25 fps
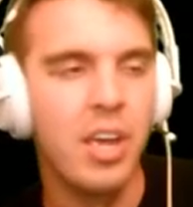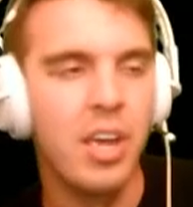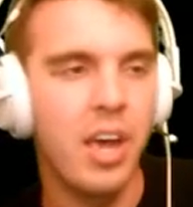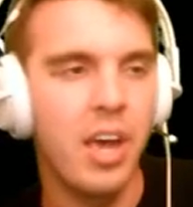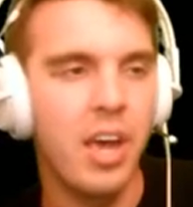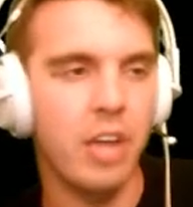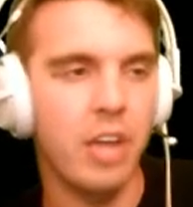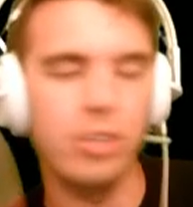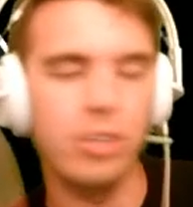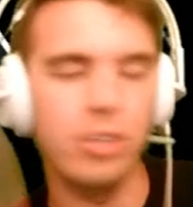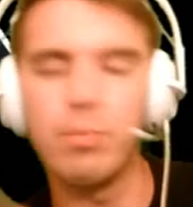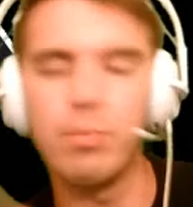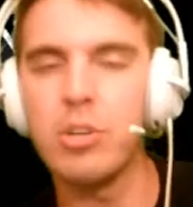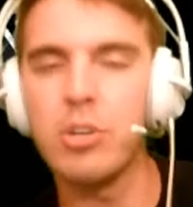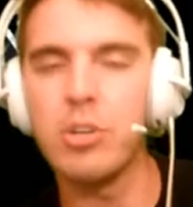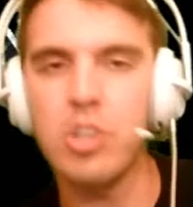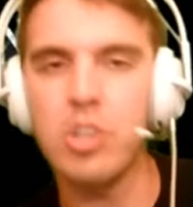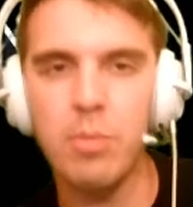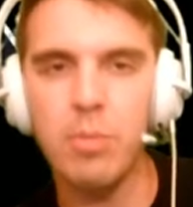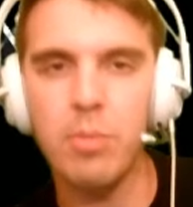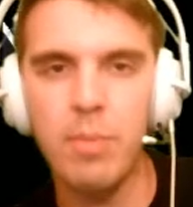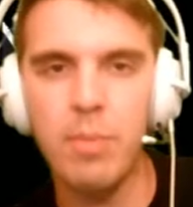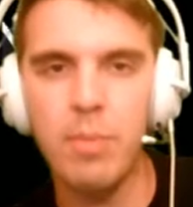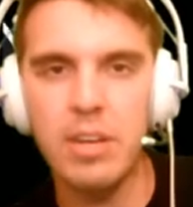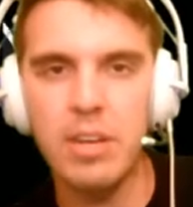You can push up
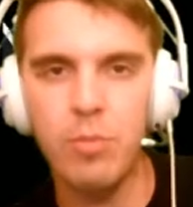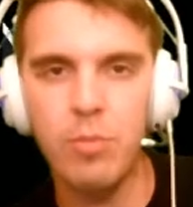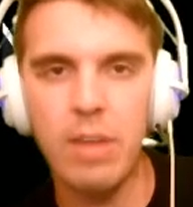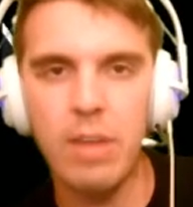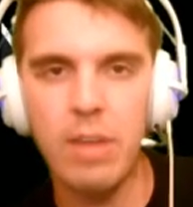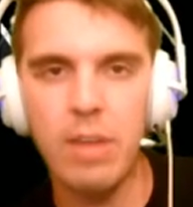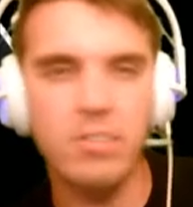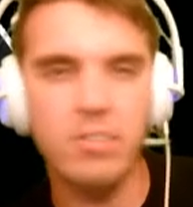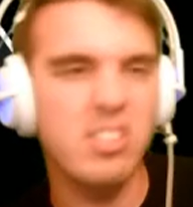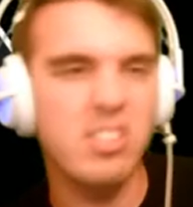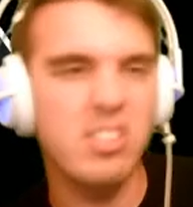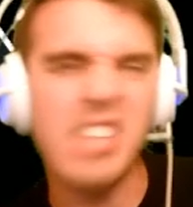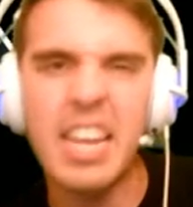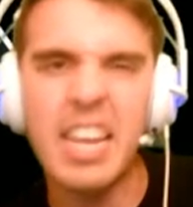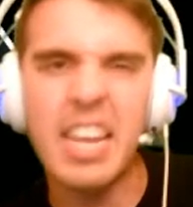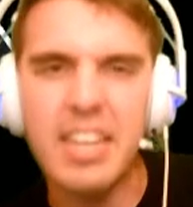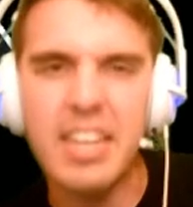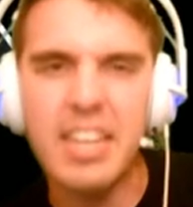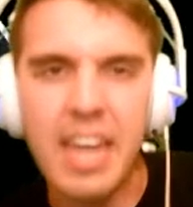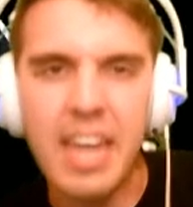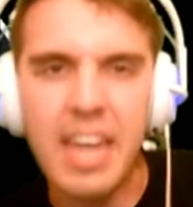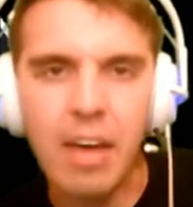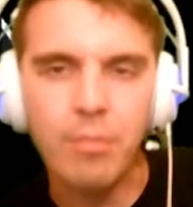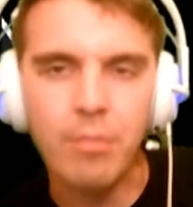the minion wave and just take it down.